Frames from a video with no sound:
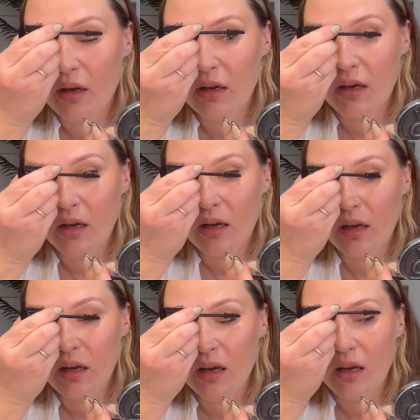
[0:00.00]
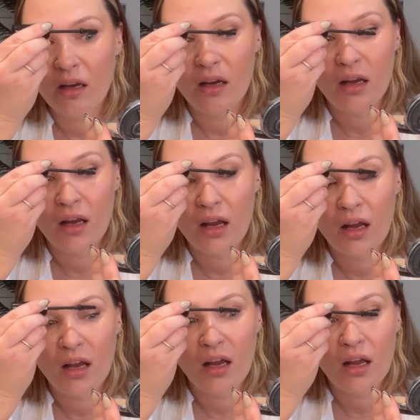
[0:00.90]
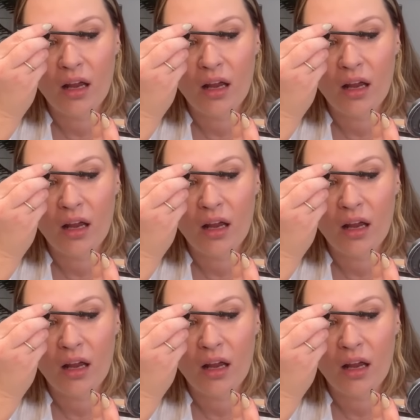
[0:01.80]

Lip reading: [no speech]